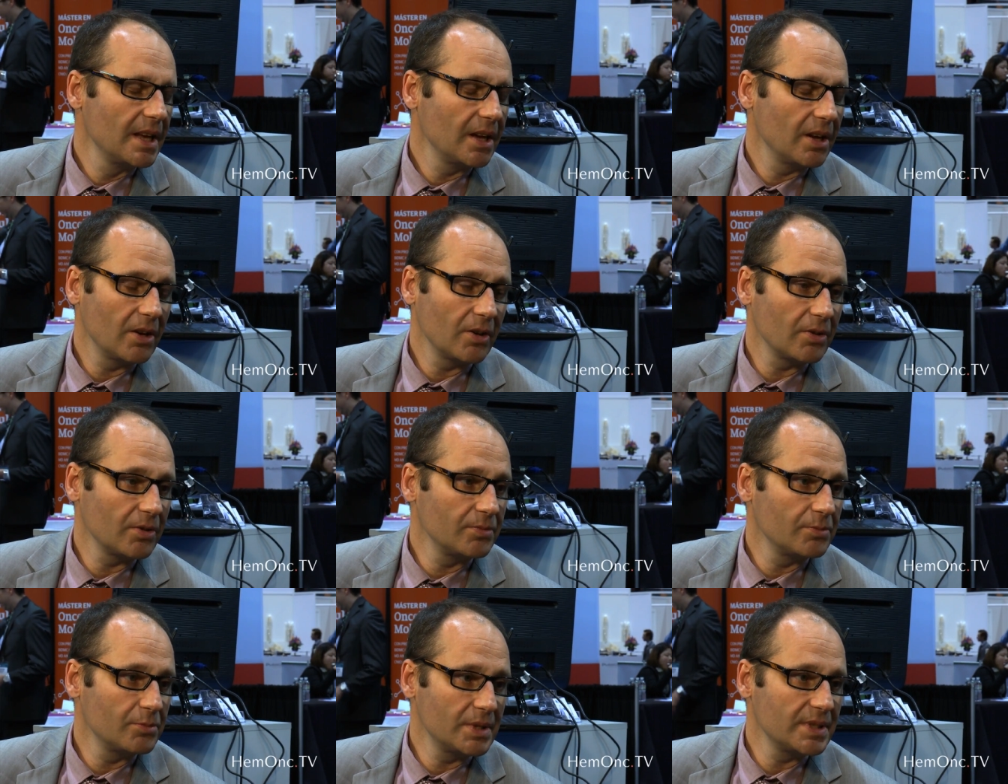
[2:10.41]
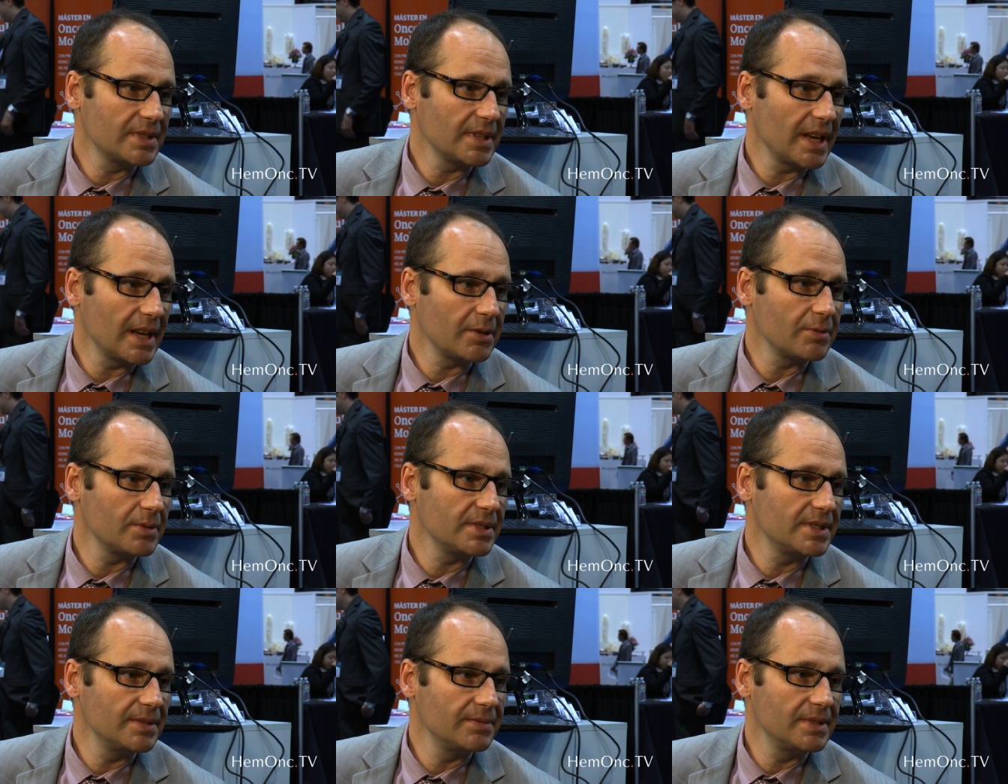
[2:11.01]
with
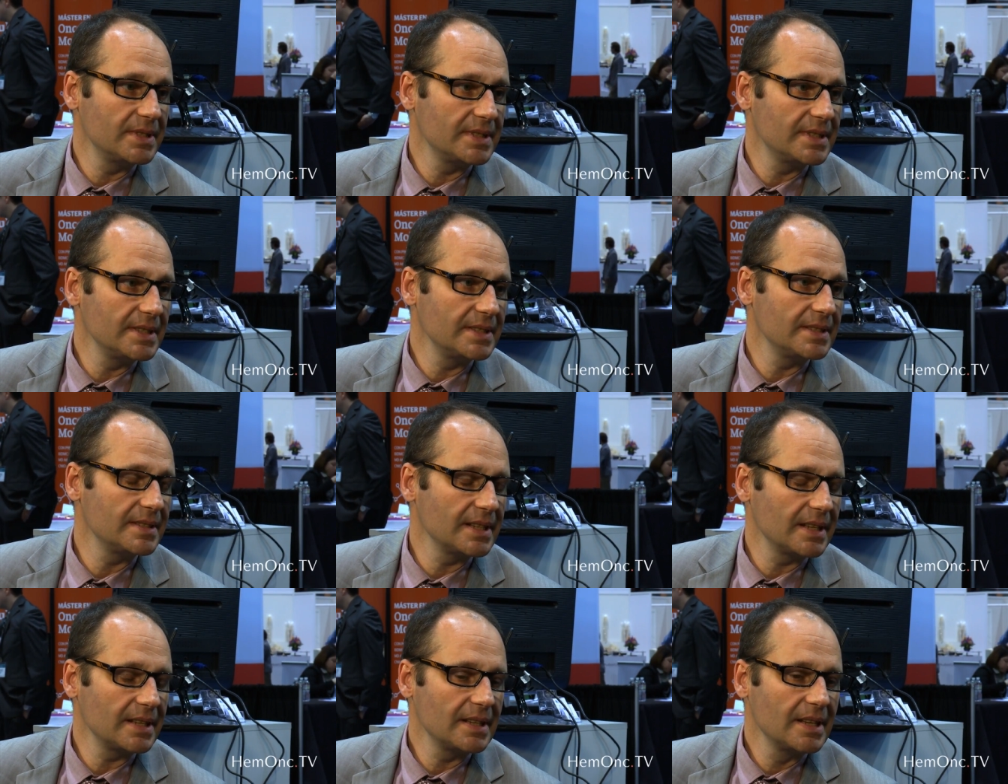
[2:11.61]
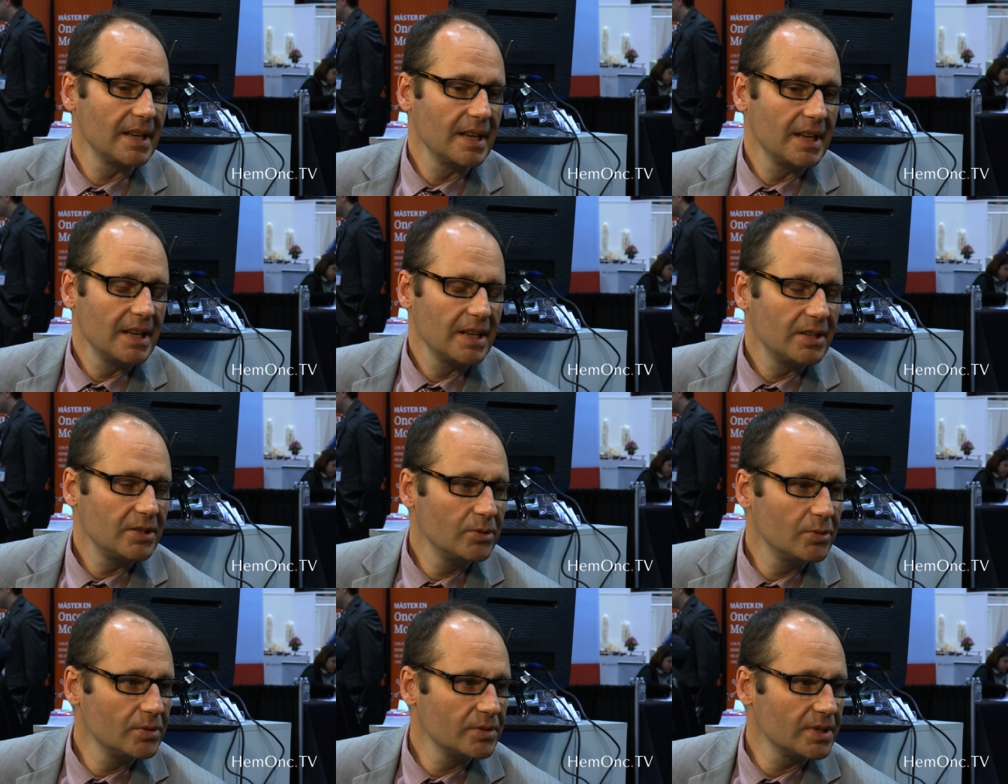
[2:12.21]
aggressive disease, they
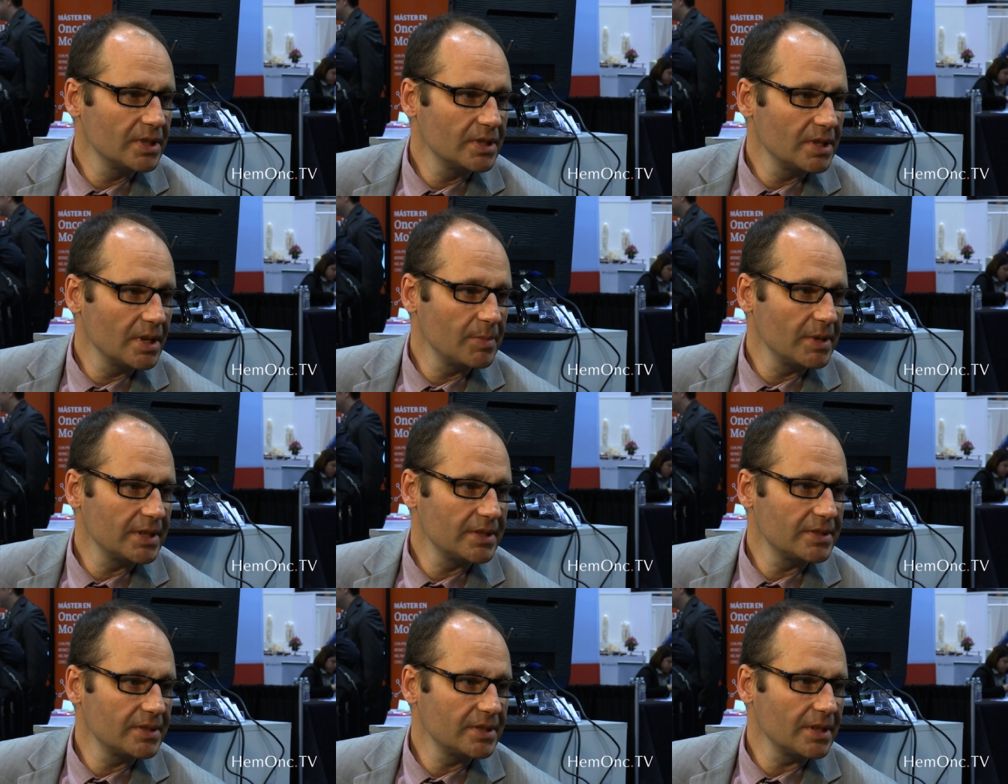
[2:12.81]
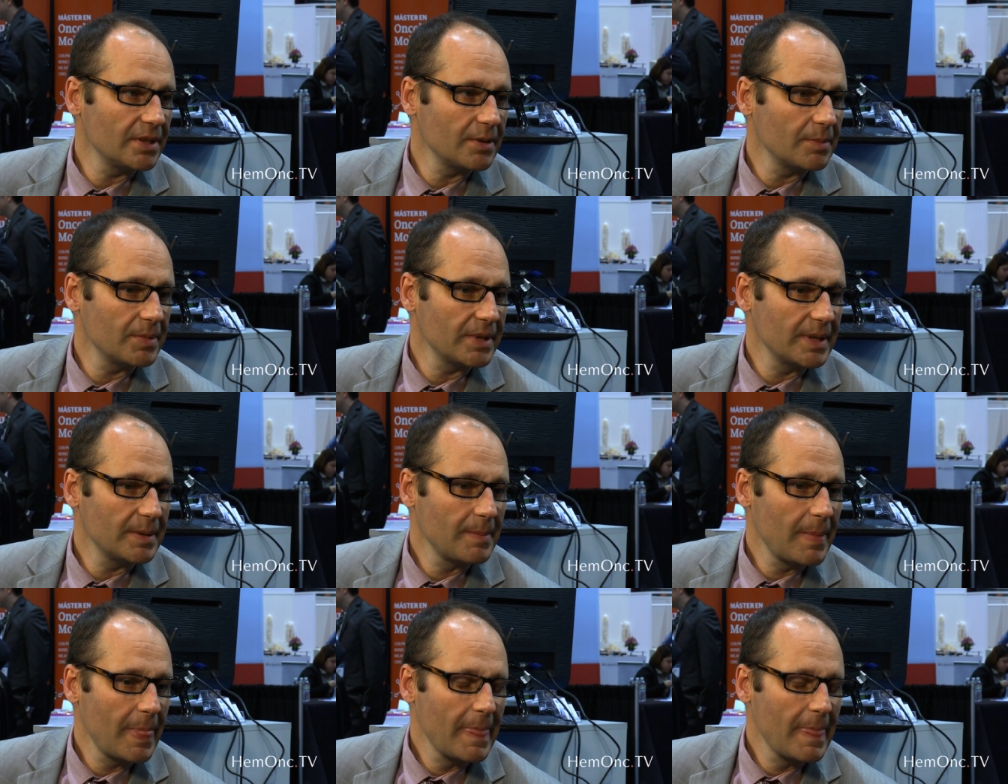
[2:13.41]
use a doublet therapy.